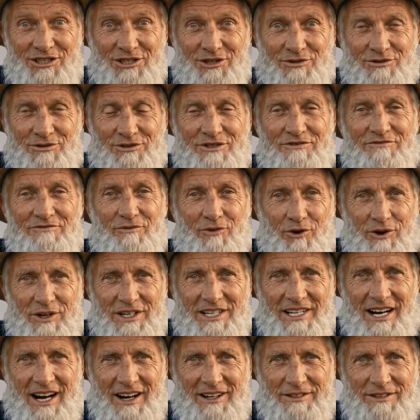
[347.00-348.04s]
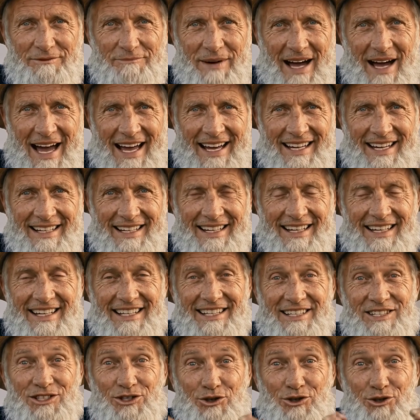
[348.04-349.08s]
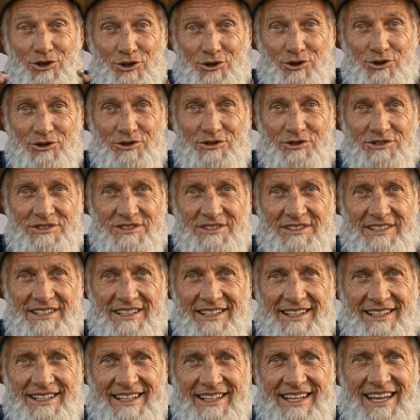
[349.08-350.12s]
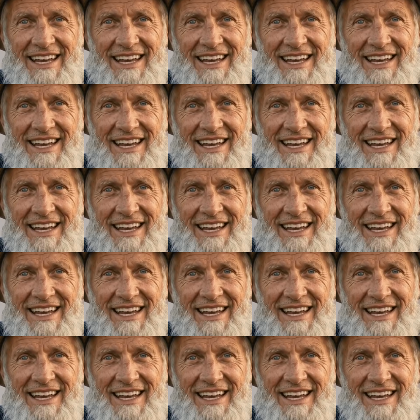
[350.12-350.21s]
just lose the $40 bag. You lose